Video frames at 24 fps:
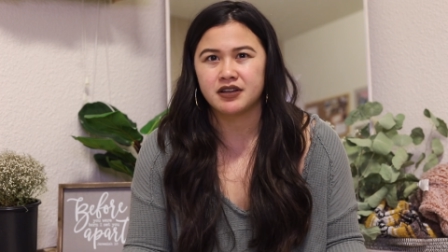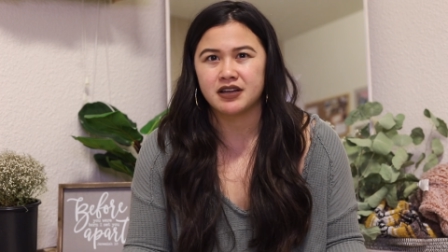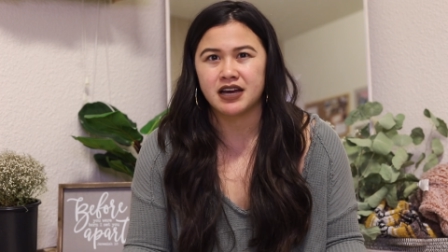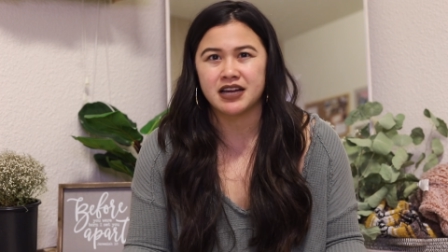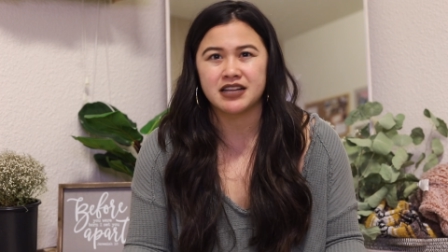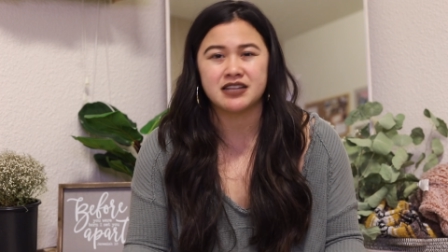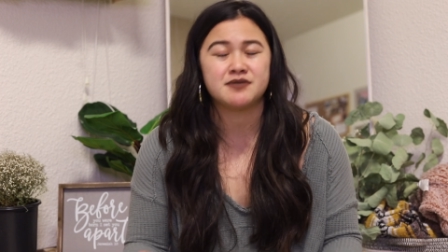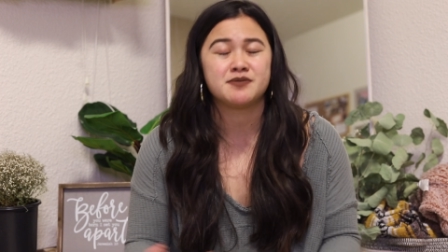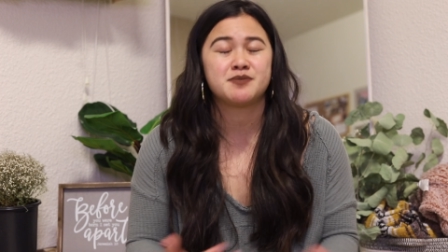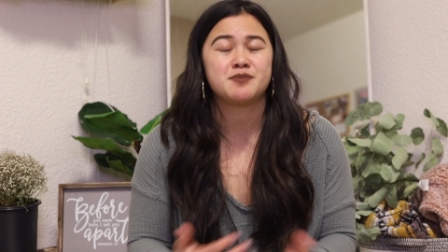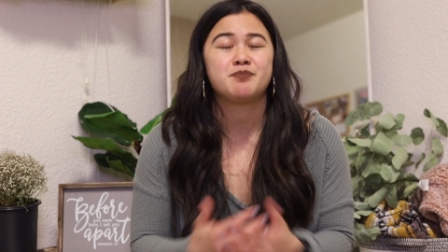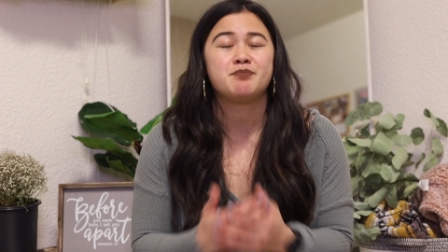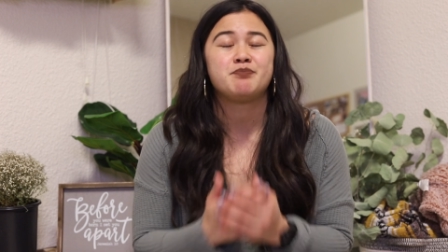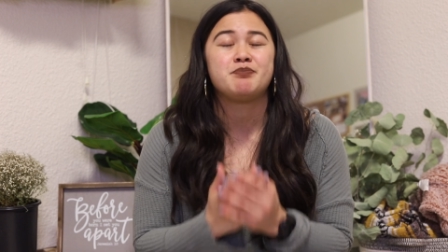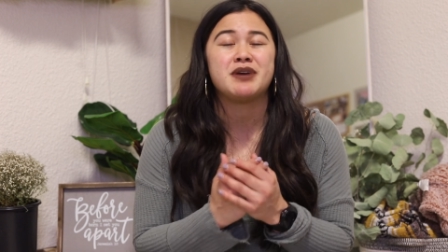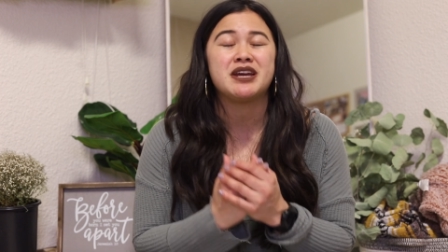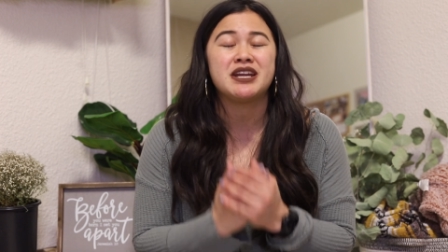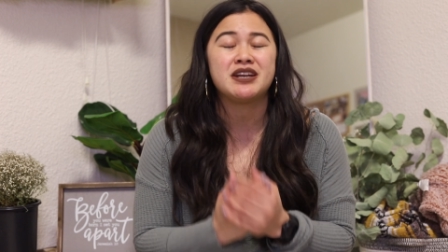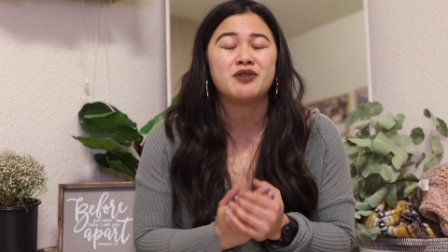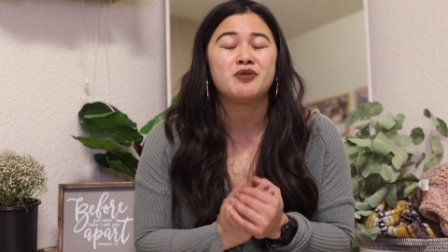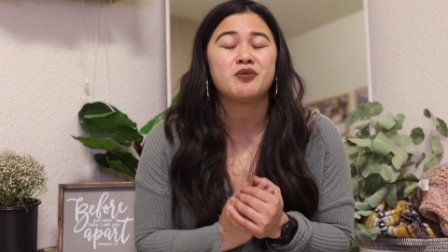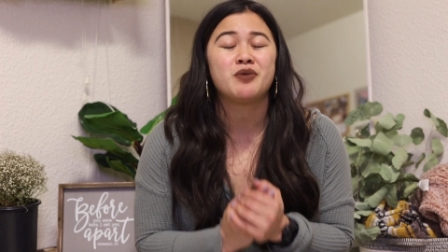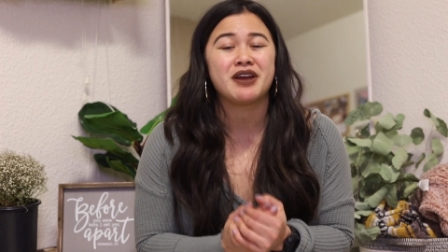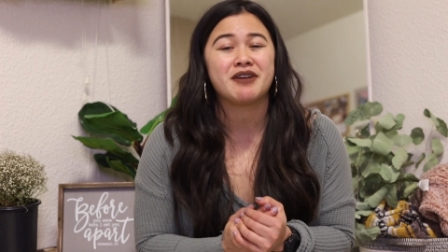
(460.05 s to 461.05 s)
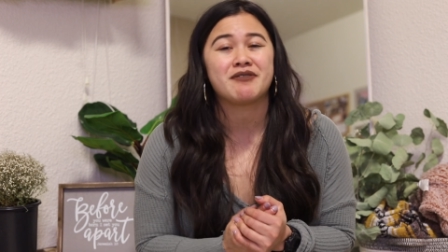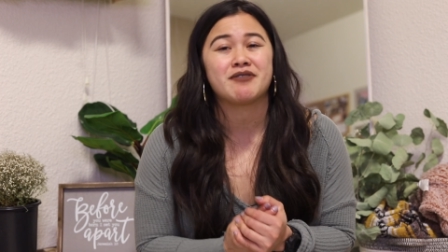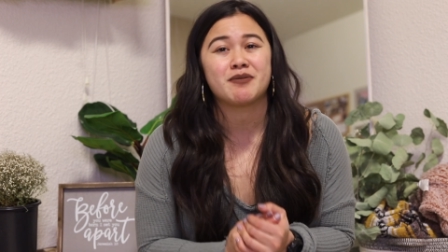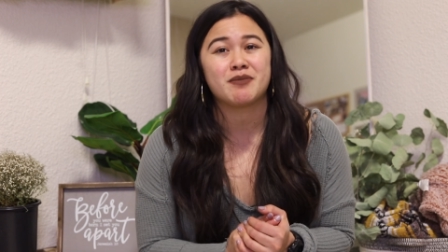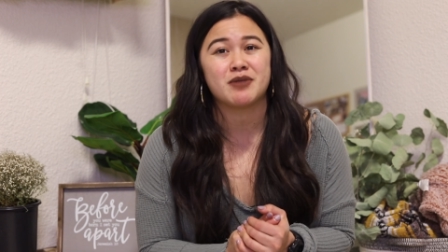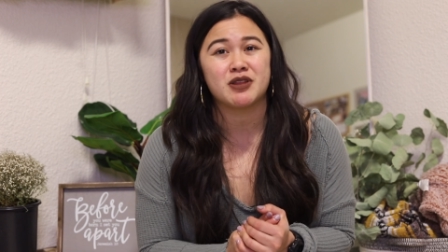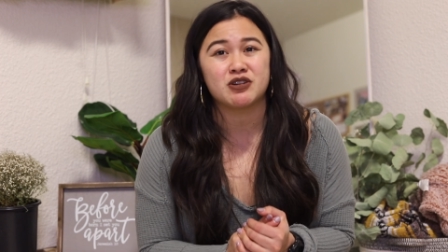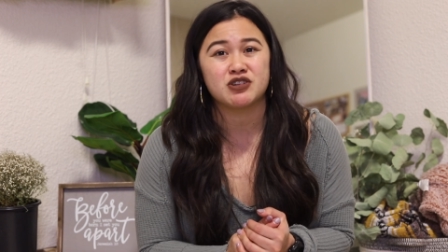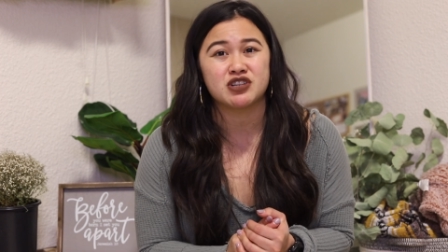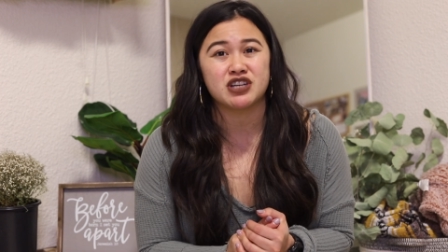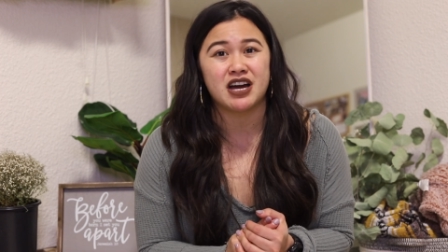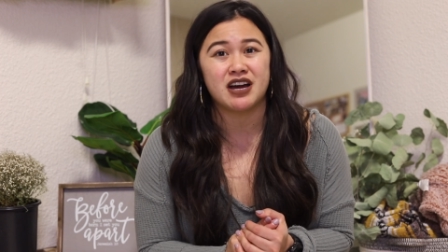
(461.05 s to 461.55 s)
has been away from
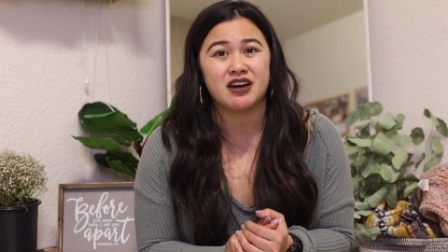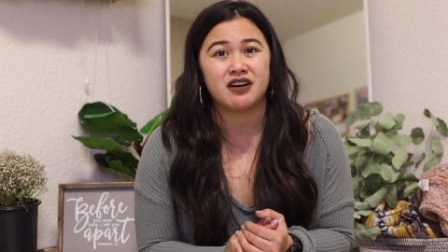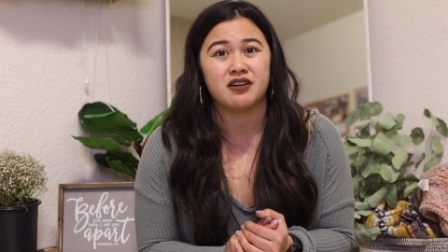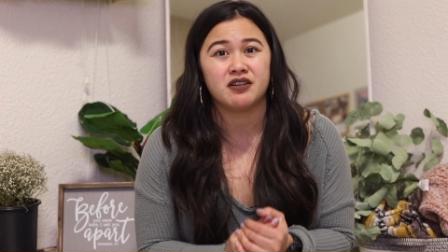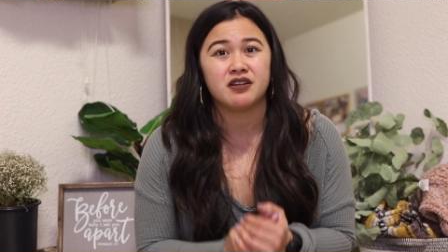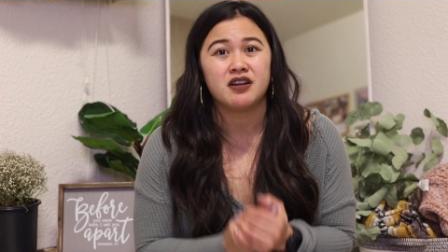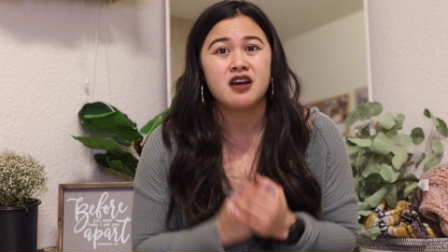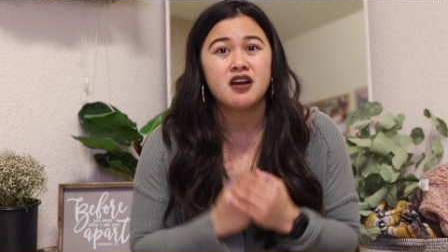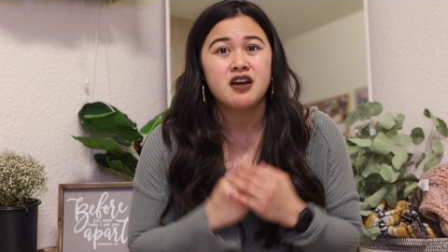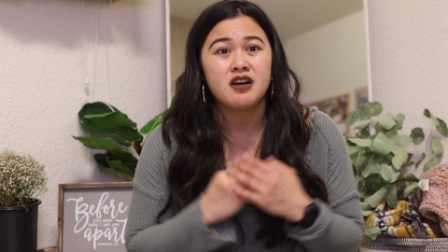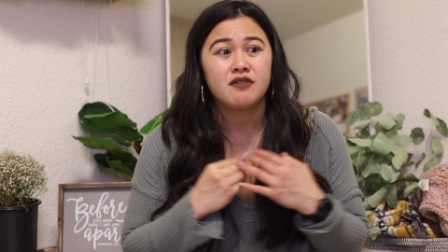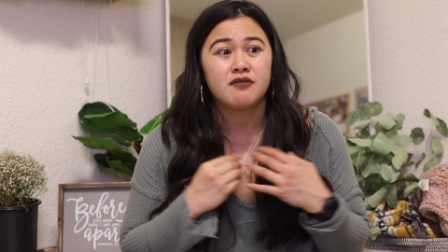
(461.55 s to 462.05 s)
their child